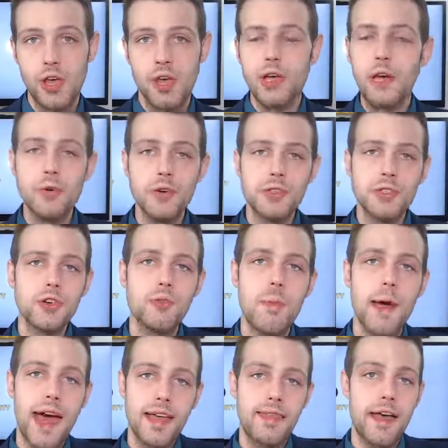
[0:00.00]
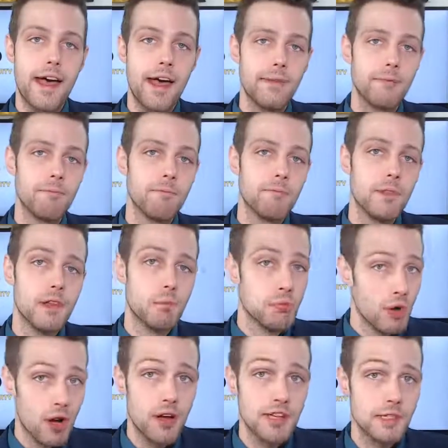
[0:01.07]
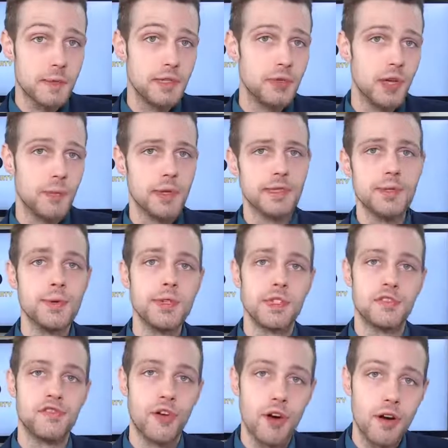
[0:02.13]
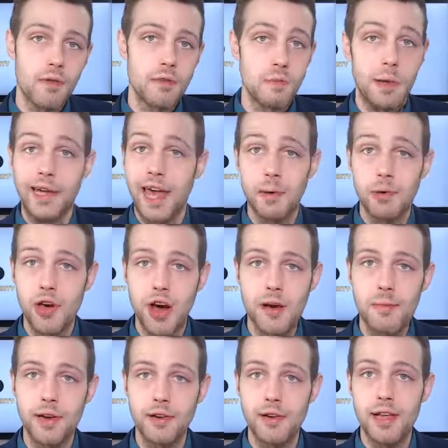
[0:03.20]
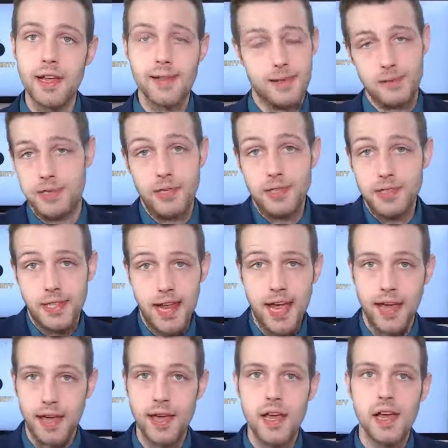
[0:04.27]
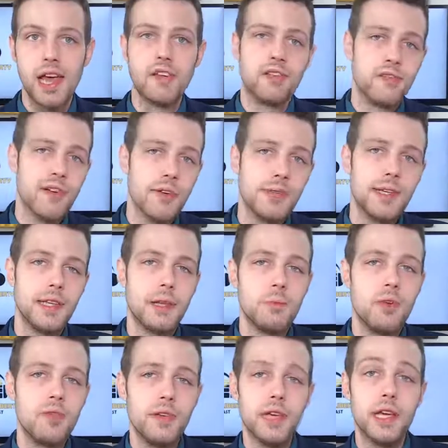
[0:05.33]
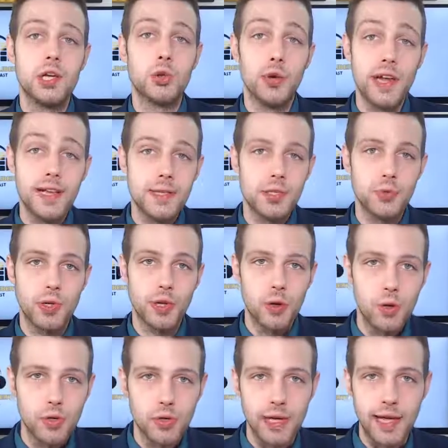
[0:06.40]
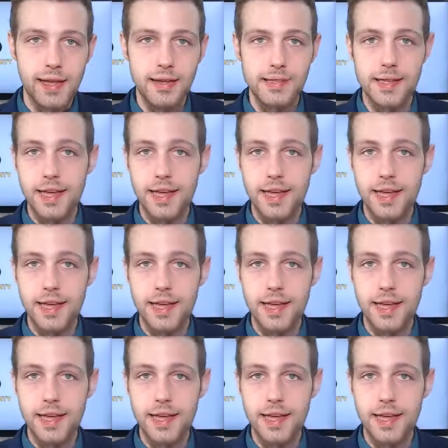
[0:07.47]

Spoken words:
It was so bad that brawls between what's known as firms became common still today. If you've ever seen the movie Green Street Hooligans, it